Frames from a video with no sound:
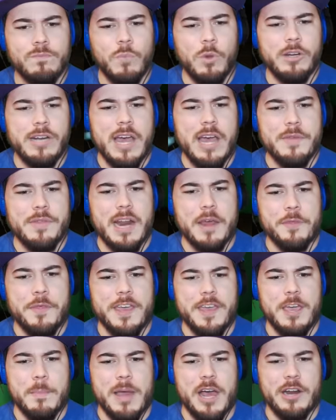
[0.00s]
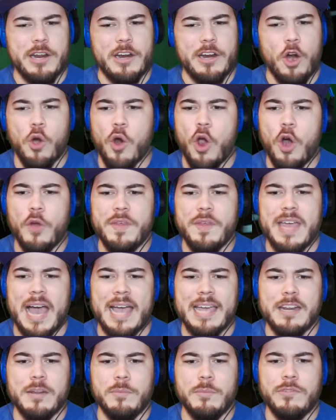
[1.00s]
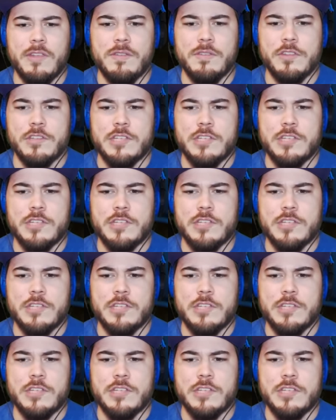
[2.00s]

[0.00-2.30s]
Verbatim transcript: Well, now that I think about it, are all the items in the